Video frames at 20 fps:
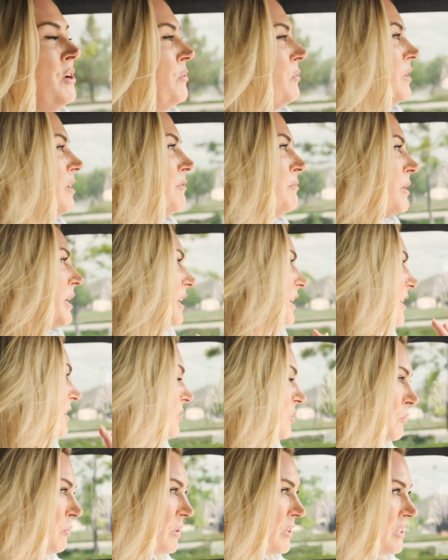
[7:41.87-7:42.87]
We have been in
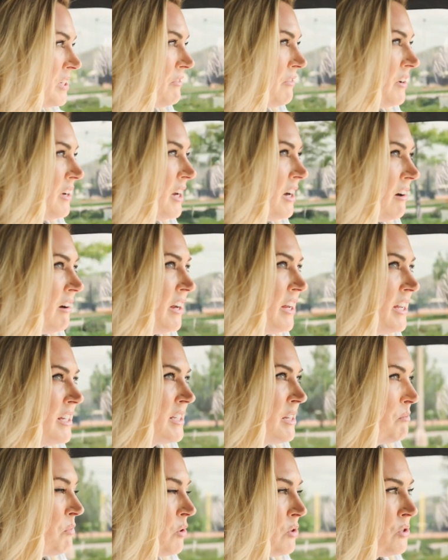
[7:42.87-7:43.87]
numerous different
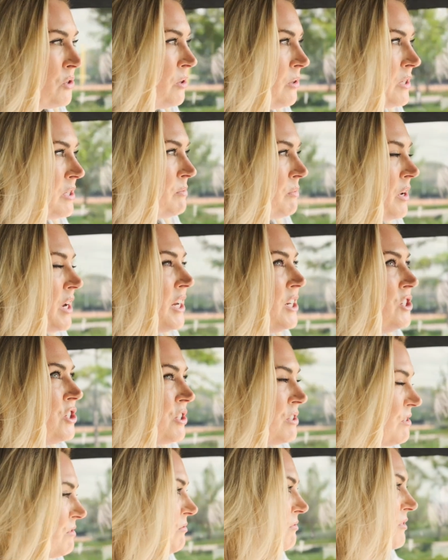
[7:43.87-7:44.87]
areas, and Portola Springs
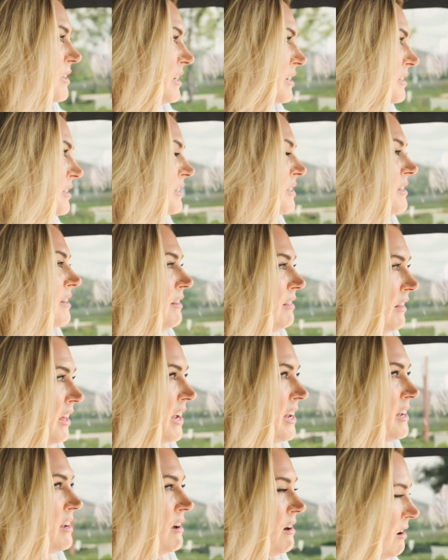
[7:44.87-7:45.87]
just feels
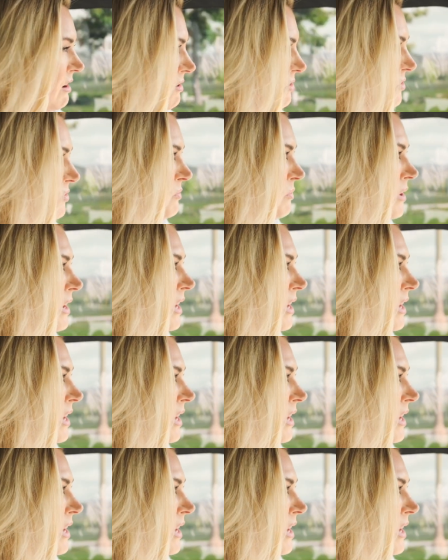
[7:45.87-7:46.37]
like home.